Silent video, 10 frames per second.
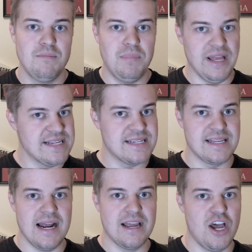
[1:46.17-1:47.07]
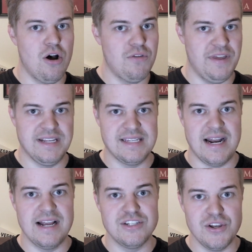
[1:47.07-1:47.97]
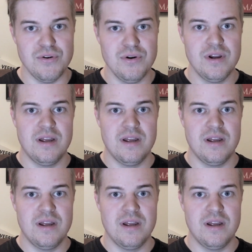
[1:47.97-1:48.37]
places that I go, things that I do,